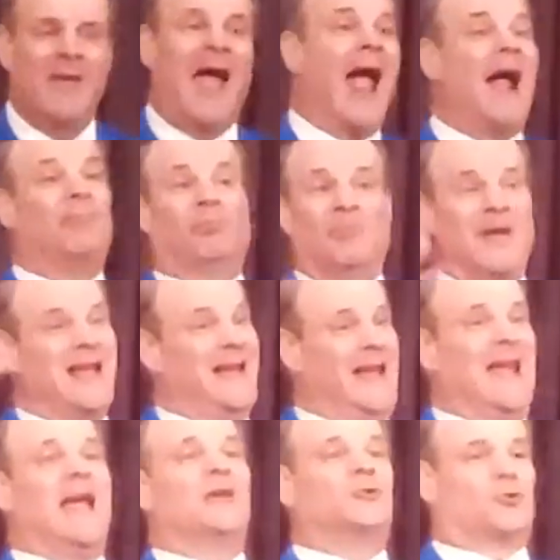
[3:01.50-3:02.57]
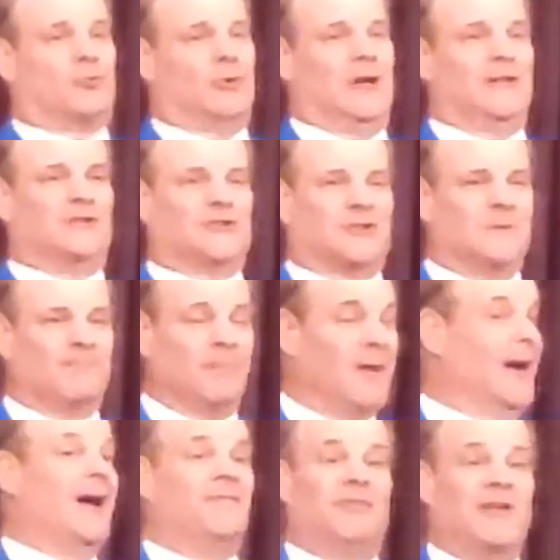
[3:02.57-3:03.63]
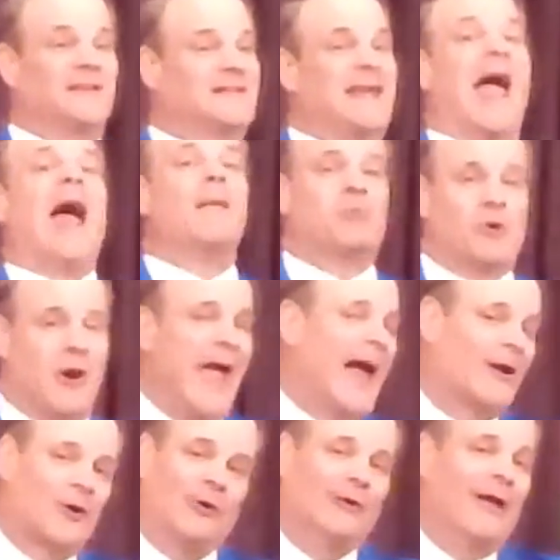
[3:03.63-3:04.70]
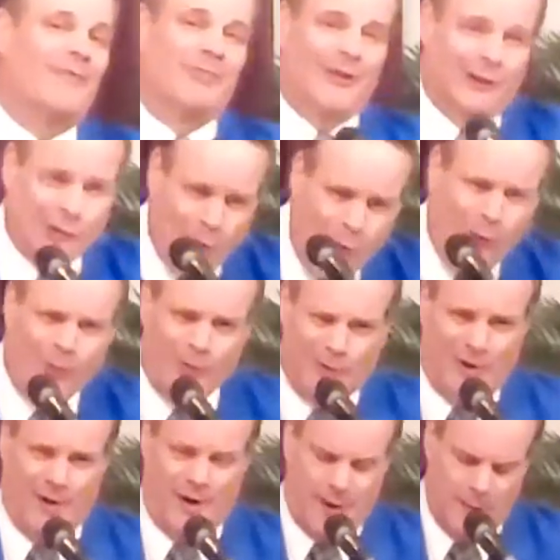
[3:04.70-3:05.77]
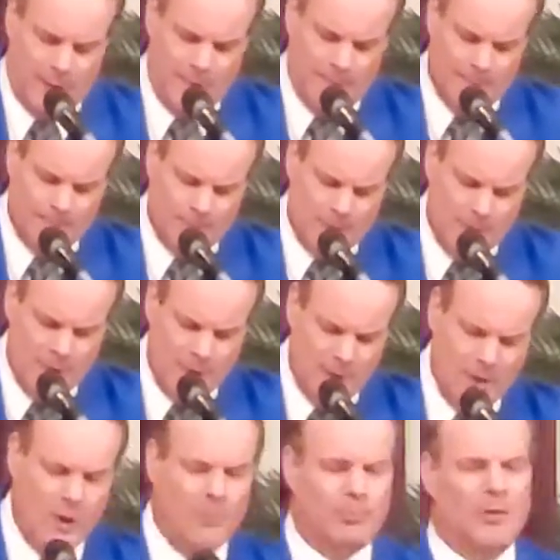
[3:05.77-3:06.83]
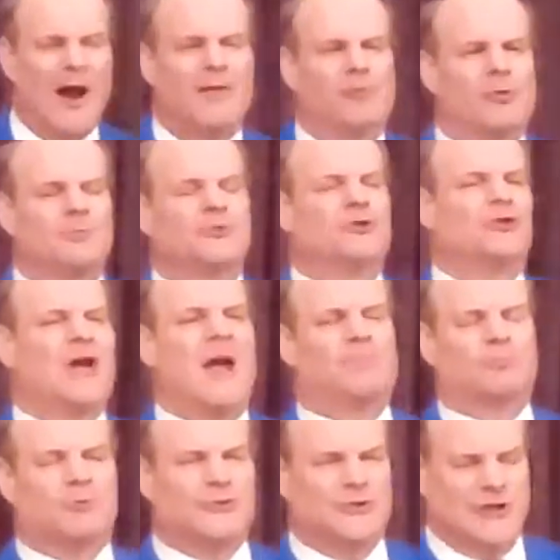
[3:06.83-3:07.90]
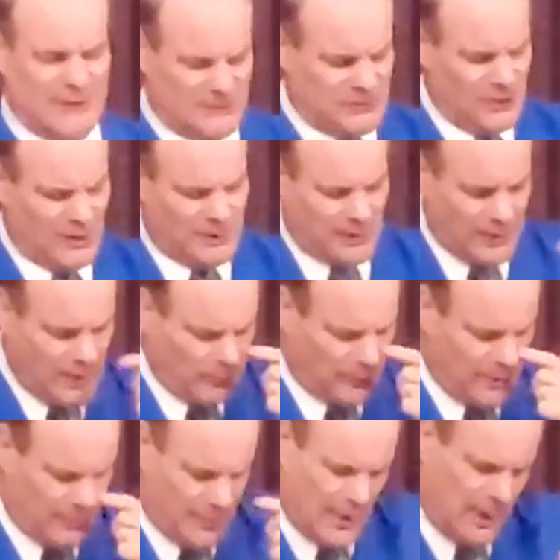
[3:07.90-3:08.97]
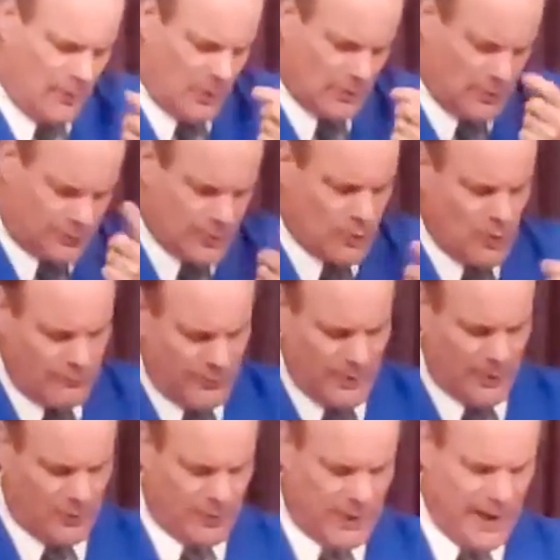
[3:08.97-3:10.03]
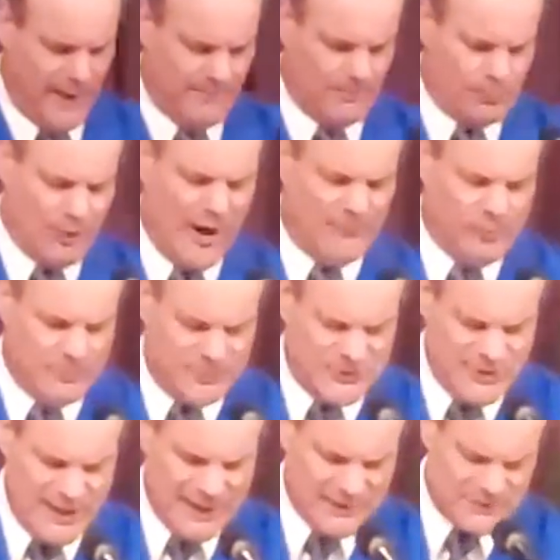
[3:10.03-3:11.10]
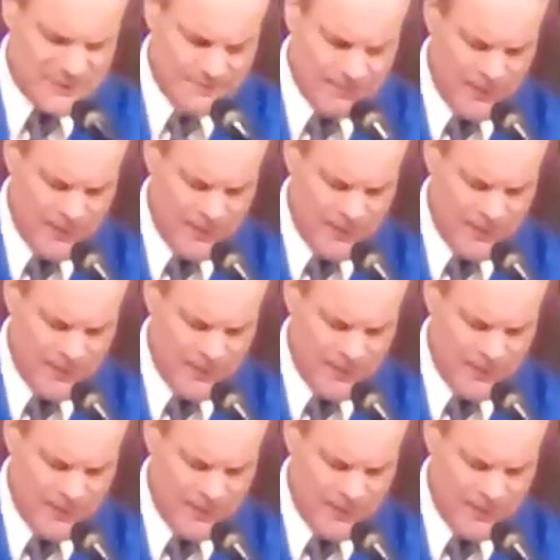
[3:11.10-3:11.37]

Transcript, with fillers: at the entrance of the tabernacle of the Lord. You know, Proverbs chapter 6. Look, I'll, uh, I'll uh, turn over there, okay? Proverbs 6.